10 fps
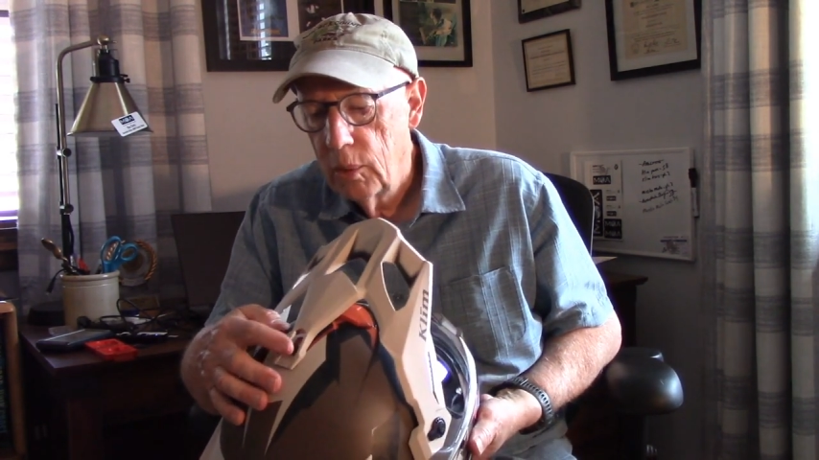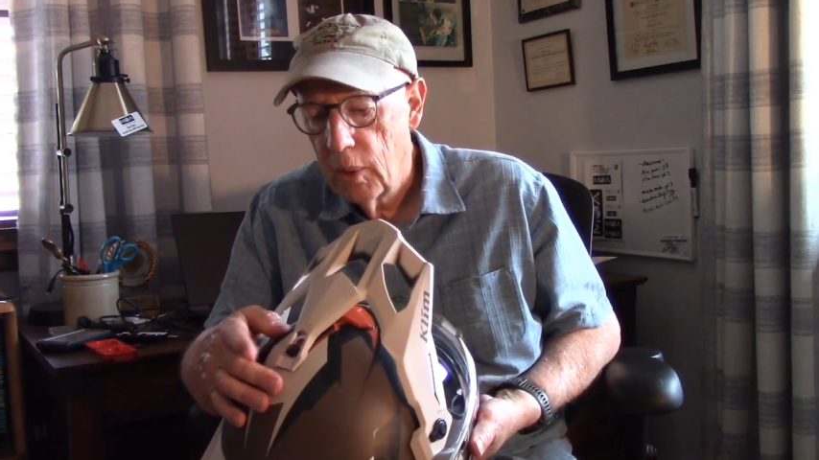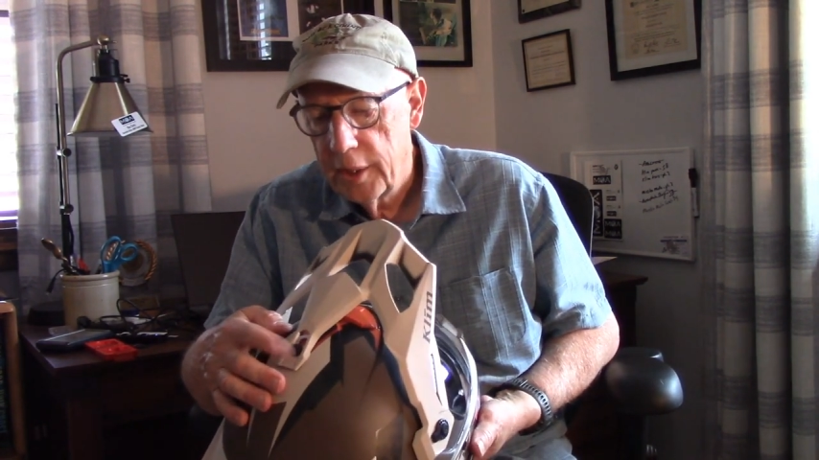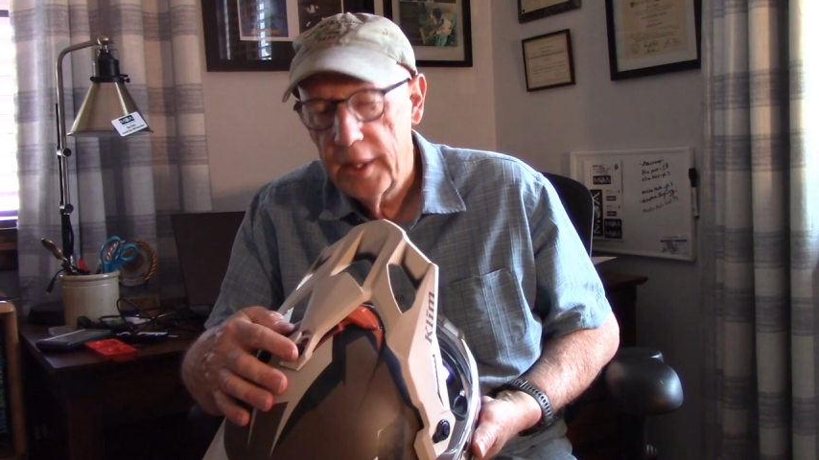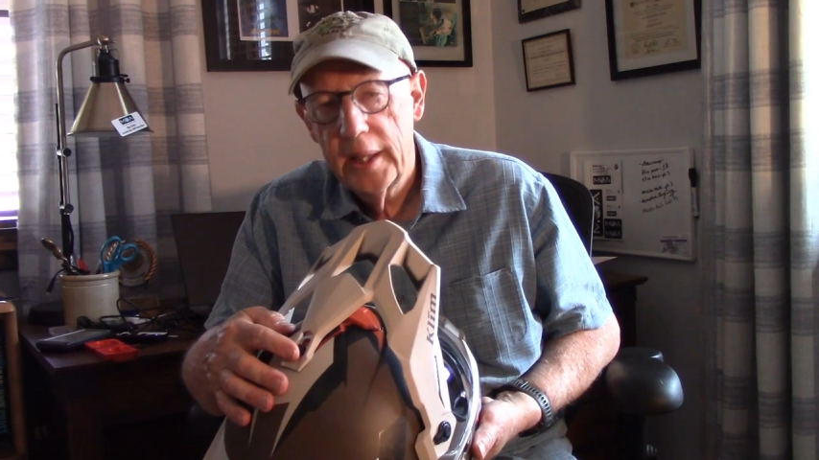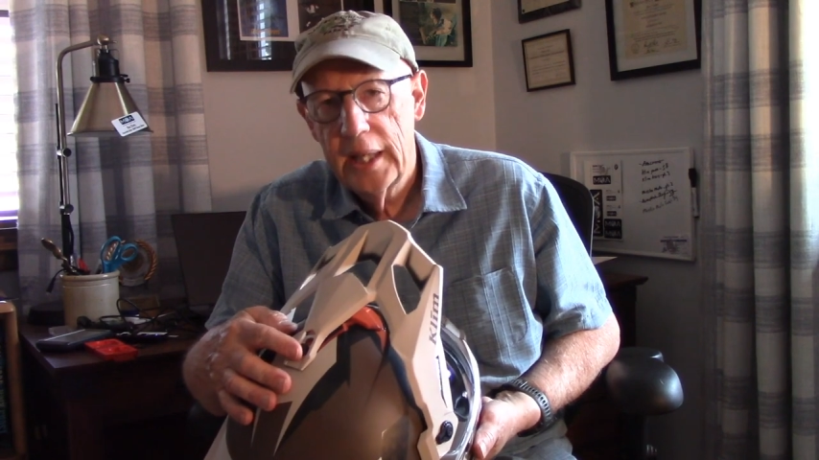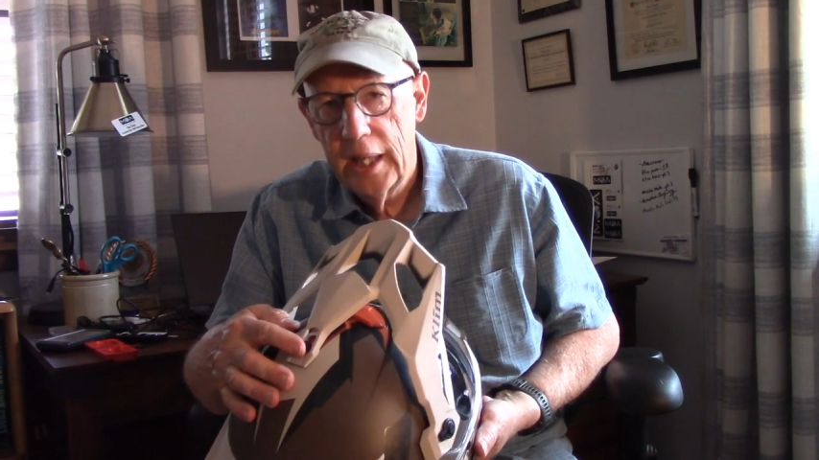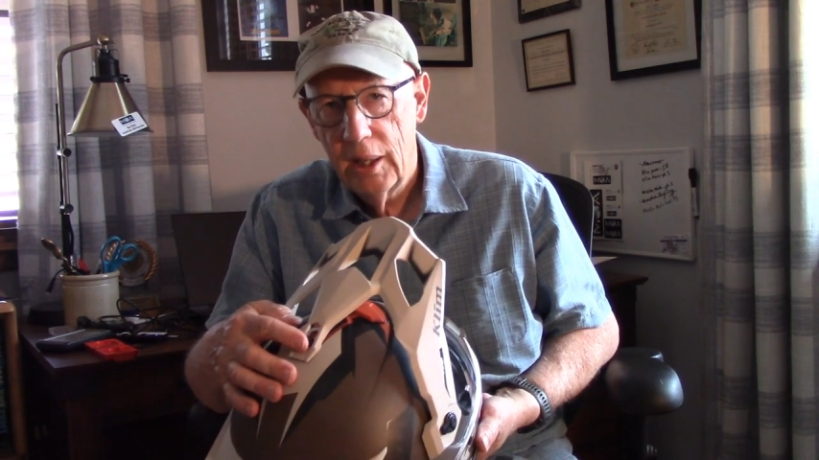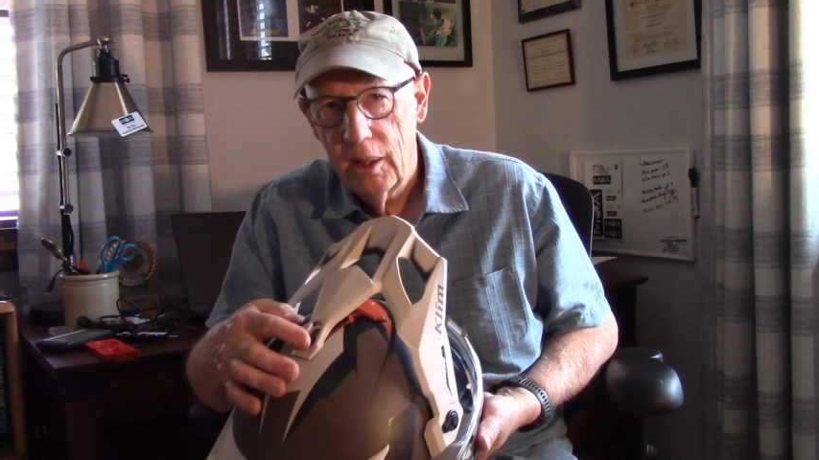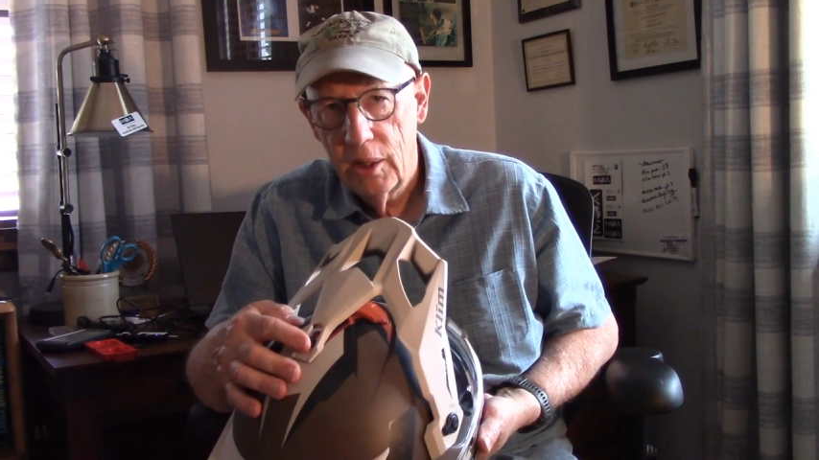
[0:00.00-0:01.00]
you want to take
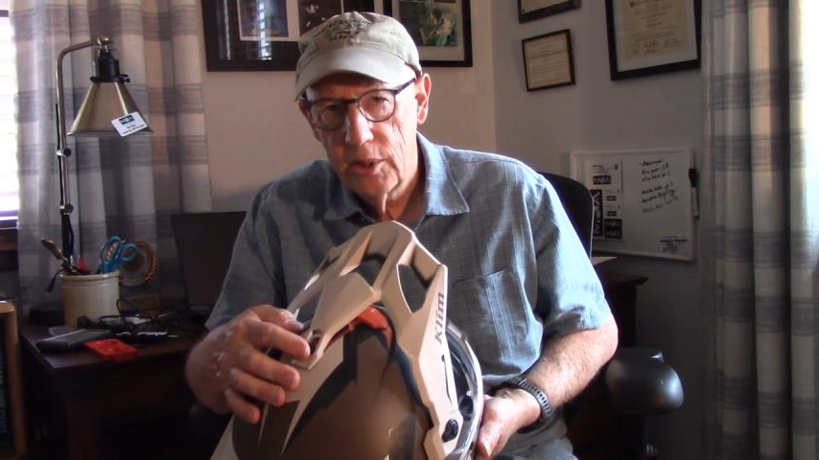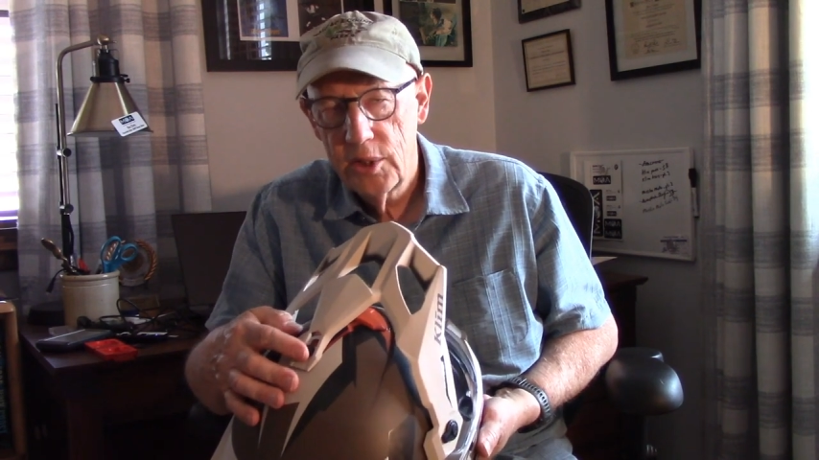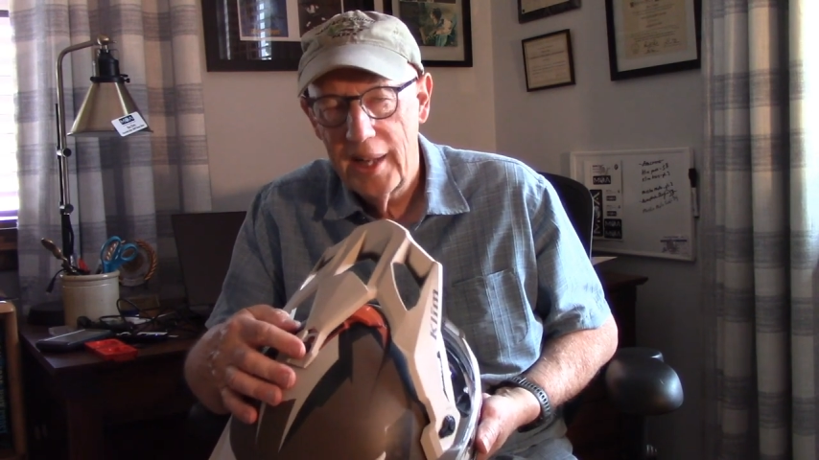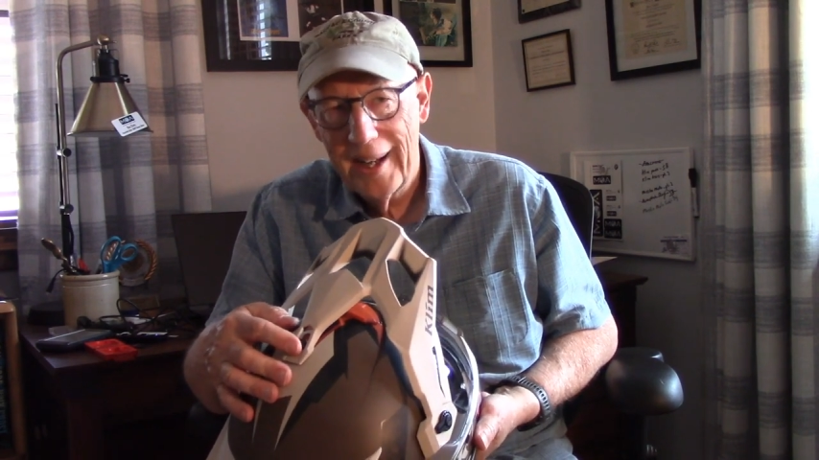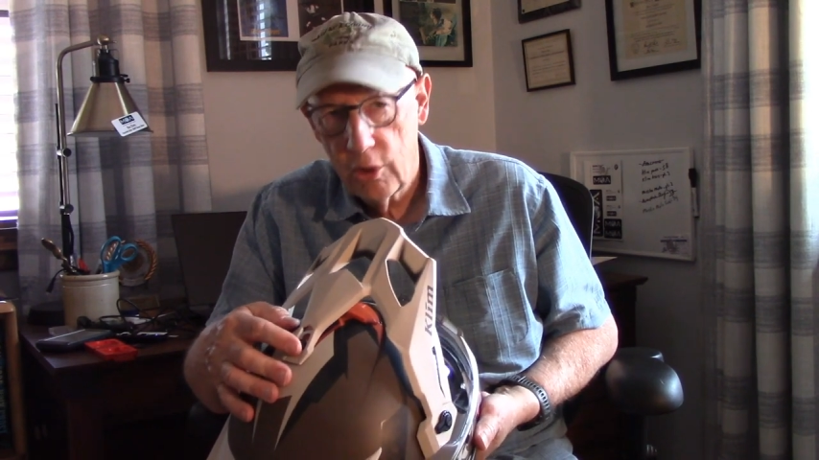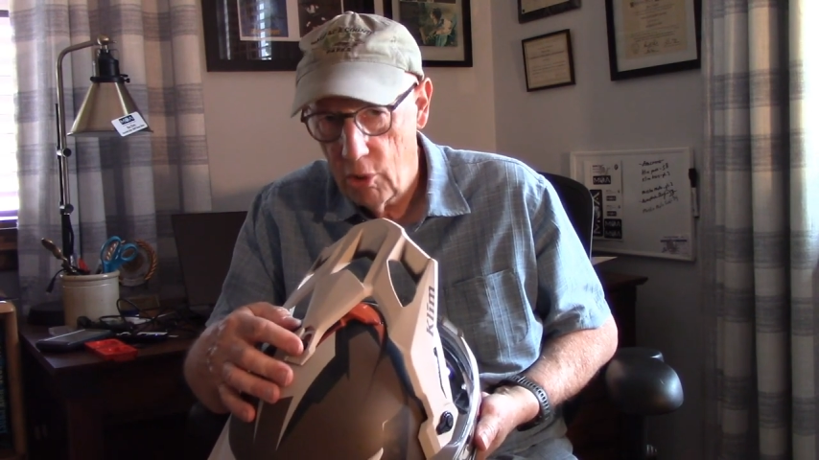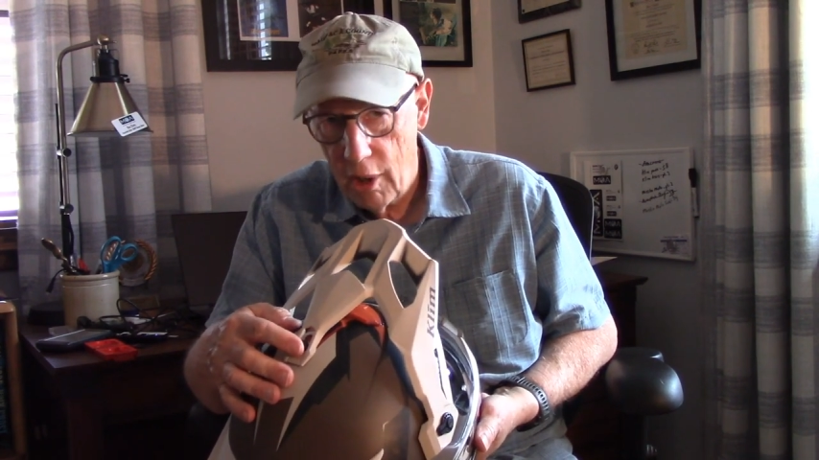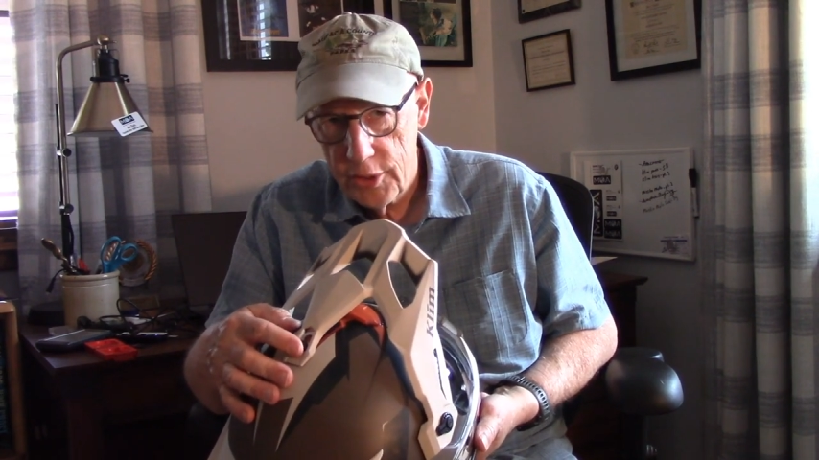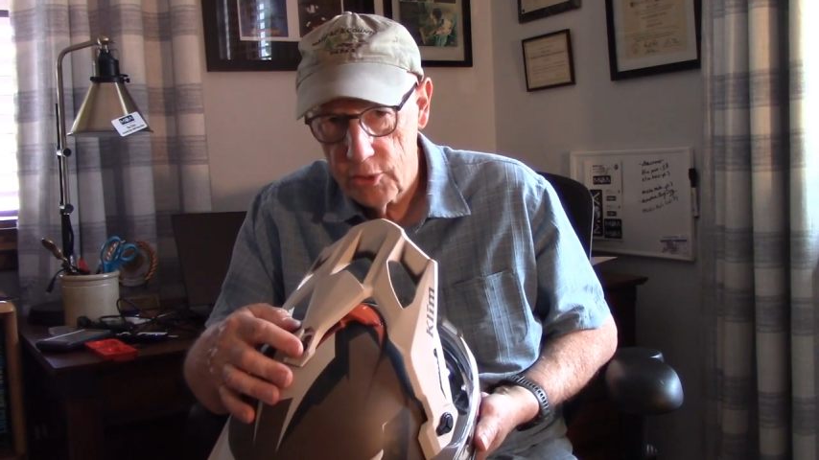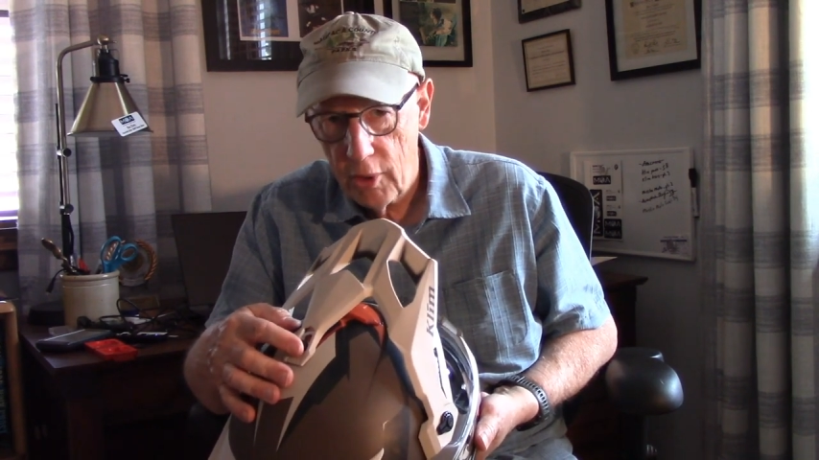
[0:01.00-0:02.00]
care to not
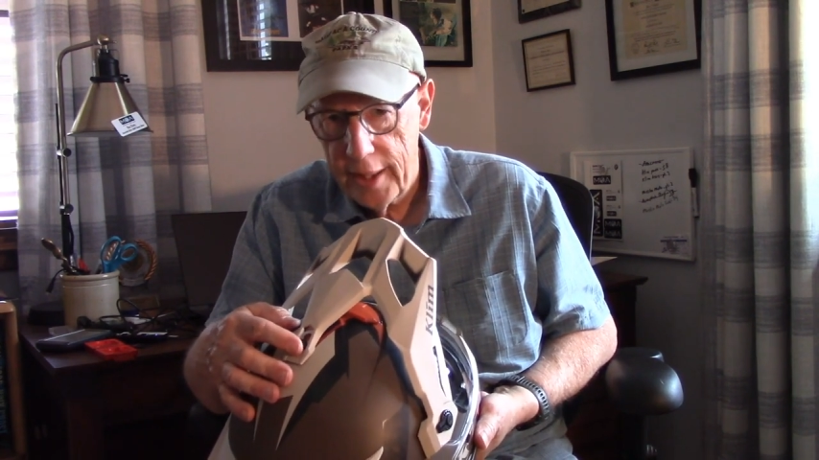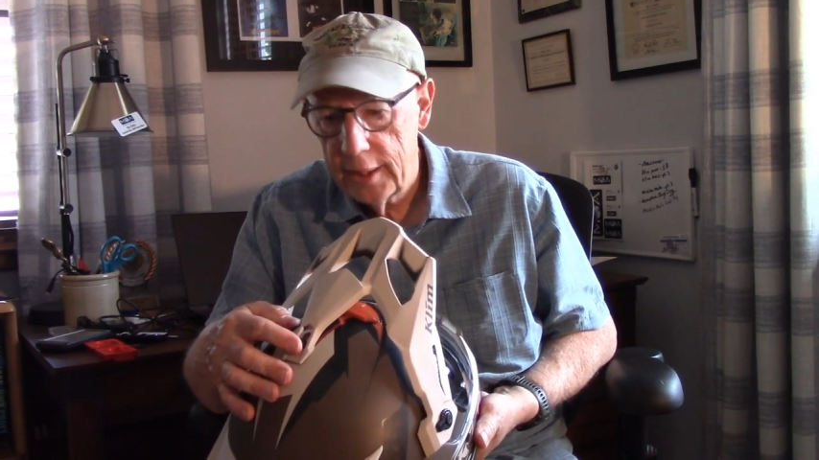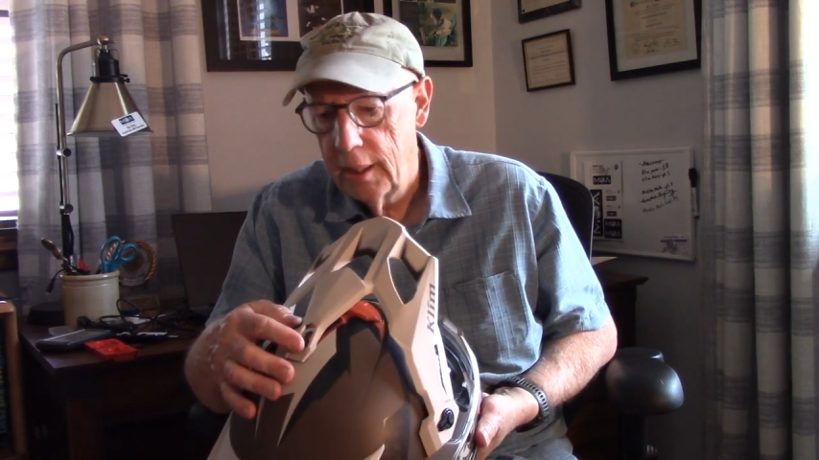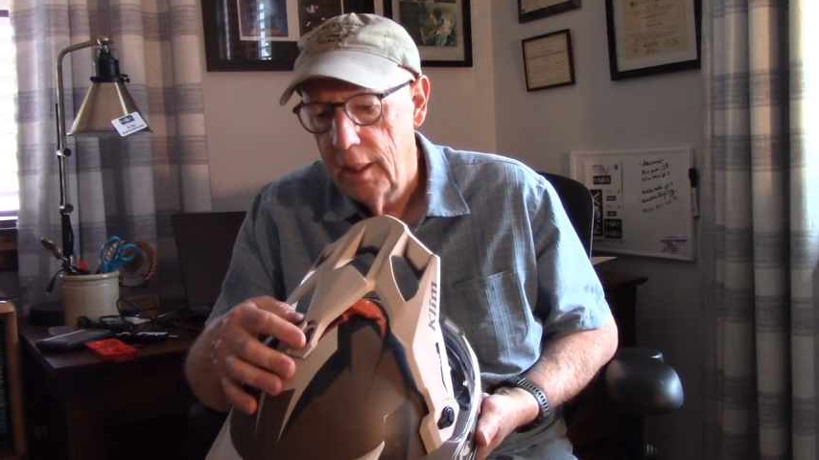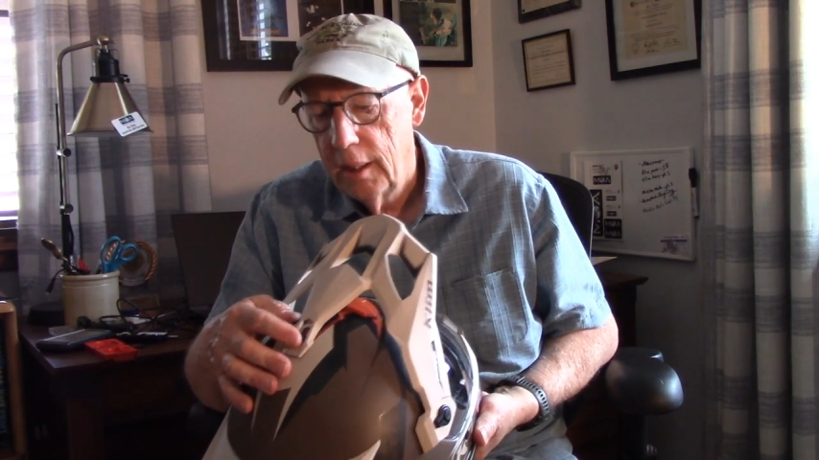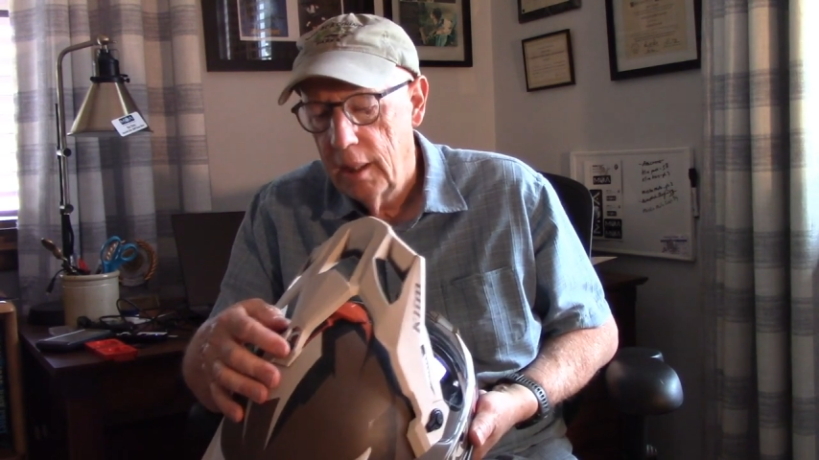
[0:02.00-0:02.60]
cross thread it